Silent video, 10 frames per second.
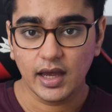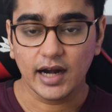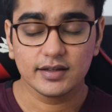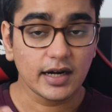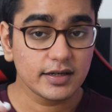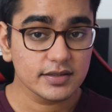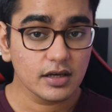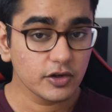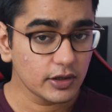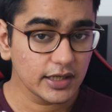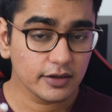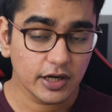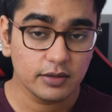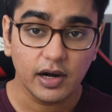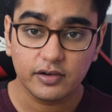and that is a really
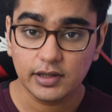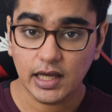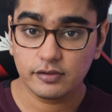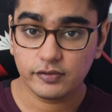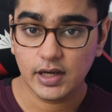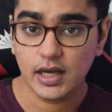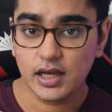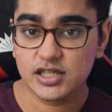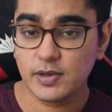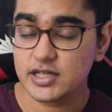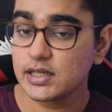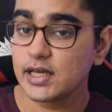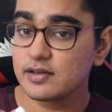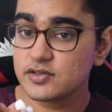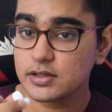great battery life, especially
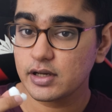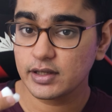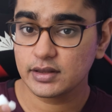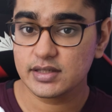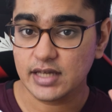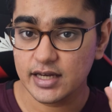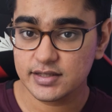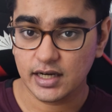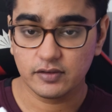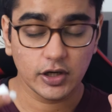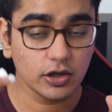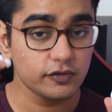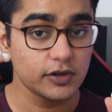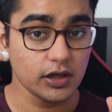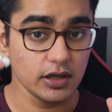considering the size and weight
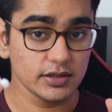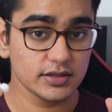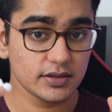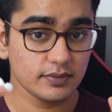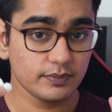of the case.